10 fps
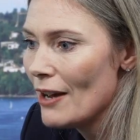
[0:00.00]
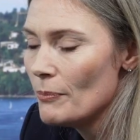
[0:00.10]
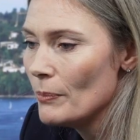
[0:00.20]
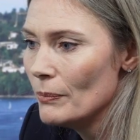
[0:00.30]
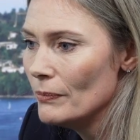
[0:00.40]
have
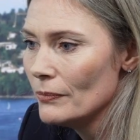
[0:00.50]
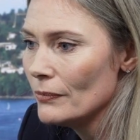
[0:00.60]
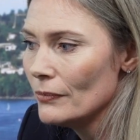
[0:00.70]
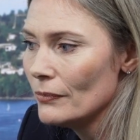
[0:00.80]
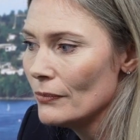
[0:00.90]

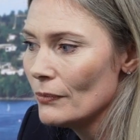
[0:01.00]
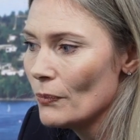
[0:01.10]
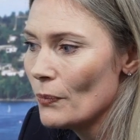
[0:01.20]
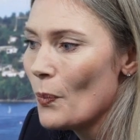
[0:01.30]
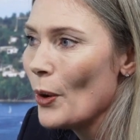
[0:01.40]

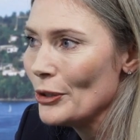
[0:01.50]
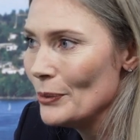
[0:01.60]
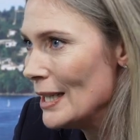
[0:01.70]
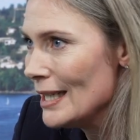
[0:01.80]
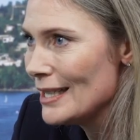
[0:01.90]
what you
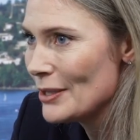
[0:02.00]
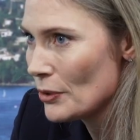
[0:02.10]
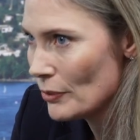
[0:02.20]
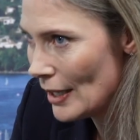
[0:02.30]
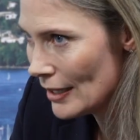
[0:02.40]
need to
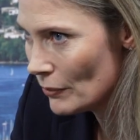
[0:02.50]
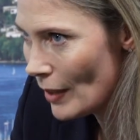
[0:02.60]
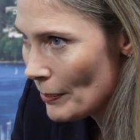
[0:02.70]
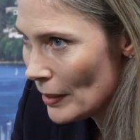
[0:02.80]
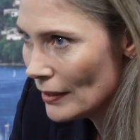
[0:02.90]
create a
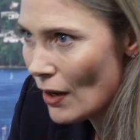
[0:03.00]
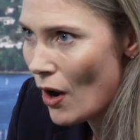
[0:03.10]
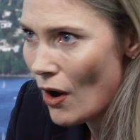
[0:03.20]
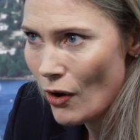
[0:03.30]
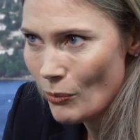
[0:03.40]
weapon
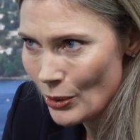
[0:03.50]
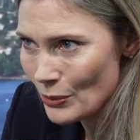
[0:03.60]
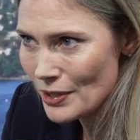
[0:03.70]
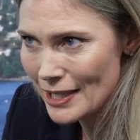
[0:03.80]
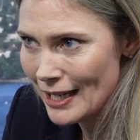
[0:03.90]

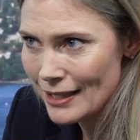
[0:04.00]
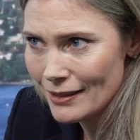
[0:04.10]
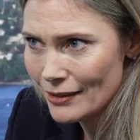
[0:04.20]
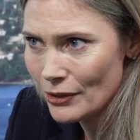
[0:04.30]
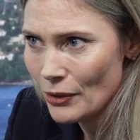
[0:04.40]
almost
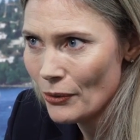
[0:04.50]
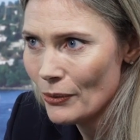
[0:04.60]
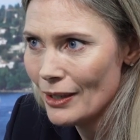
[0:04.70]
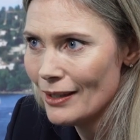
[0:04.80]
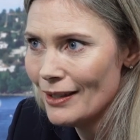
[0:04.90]
in, you
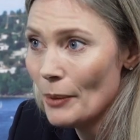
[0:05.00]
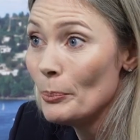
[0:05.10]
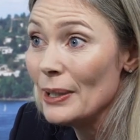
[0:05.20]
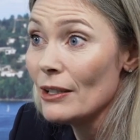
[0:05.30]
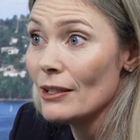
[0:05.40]
know, a
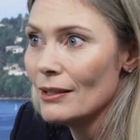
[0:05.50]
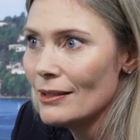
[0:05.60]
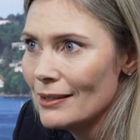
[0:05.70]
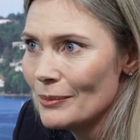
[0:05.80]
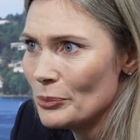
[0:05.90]
beer
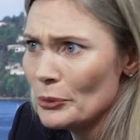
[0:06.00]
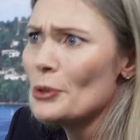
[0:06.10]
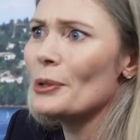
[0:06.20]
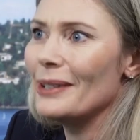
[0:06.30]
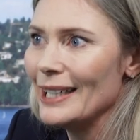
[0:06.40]

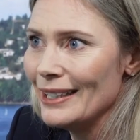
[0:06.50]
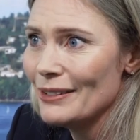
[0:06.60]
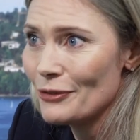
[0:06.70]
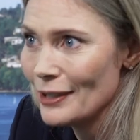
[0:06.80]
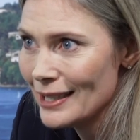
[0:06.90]
brewery,
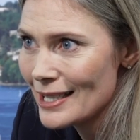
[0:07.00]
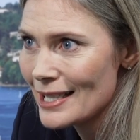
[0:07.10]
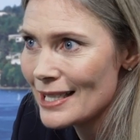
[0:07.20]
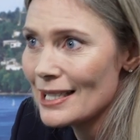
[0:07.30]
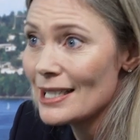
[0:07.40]
for
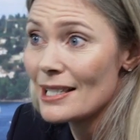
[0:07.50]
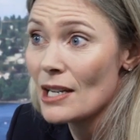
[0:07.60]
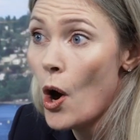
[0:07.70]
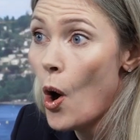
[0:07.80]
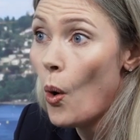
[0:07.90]
instance,
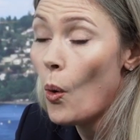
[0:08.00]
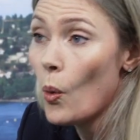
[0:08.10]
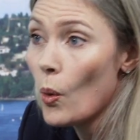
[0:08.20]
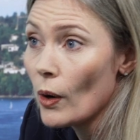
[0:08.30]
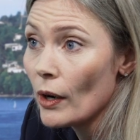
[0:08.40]

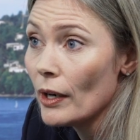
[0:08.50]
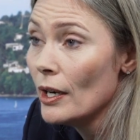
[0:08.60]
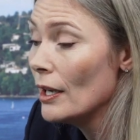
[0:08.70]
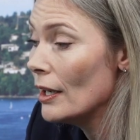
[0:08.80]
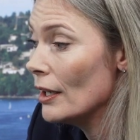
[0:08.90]
or